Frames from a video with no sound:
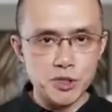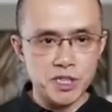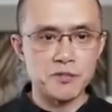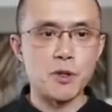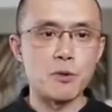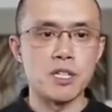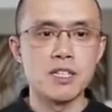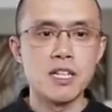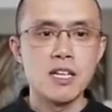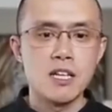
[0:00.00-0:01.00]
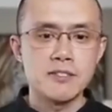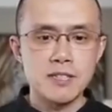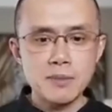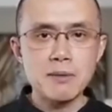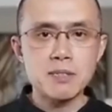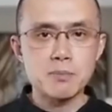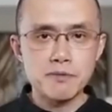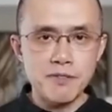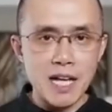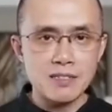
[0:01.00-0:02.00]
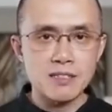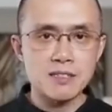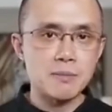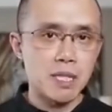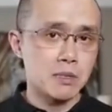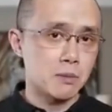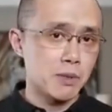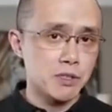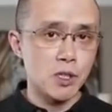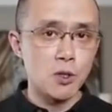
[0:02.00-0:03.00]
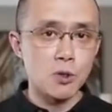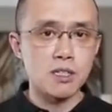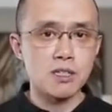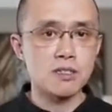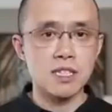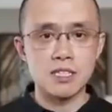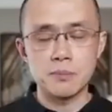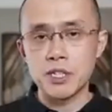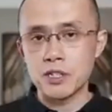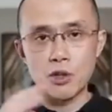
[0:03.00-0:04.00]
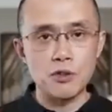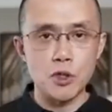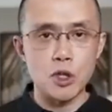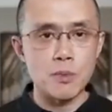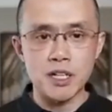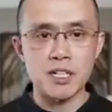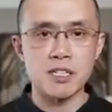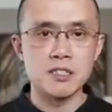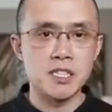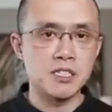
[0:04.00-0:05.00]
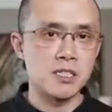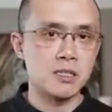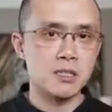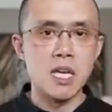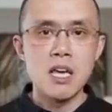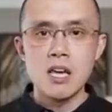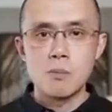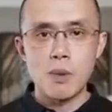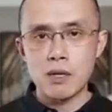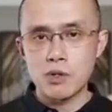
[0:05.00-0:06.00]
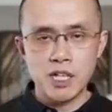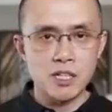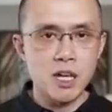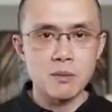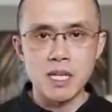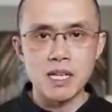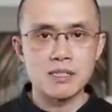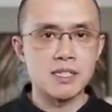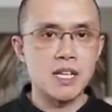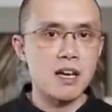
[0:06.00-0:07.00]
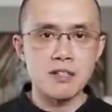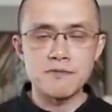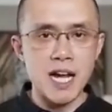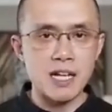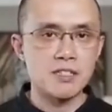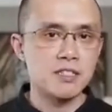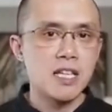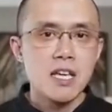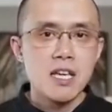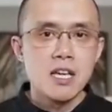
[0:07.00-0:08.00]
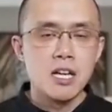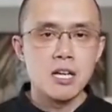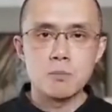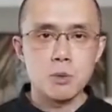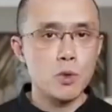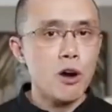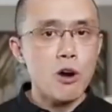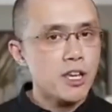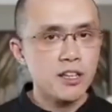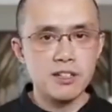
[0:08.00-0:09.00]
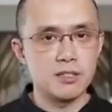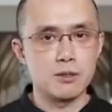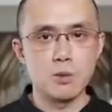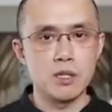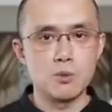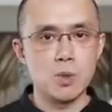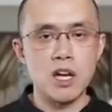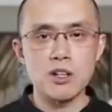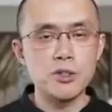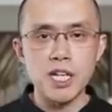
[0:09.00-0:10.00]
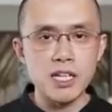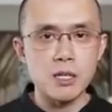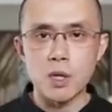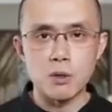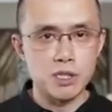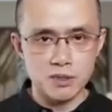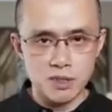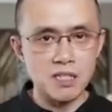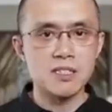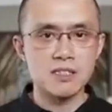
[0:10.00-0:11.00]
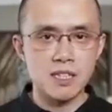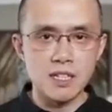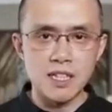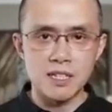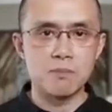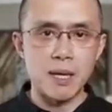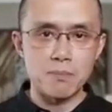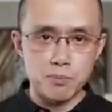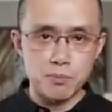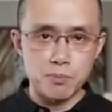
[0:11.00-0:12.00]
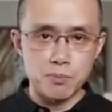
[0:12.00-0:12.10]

pushing forward. Mm-hmm. Sometimes a bit faster, sometimes a bit slower, depending on overall market conditions, macroeconomics, and other factors. But we're all here. We're not going anywhere. We're just consistently and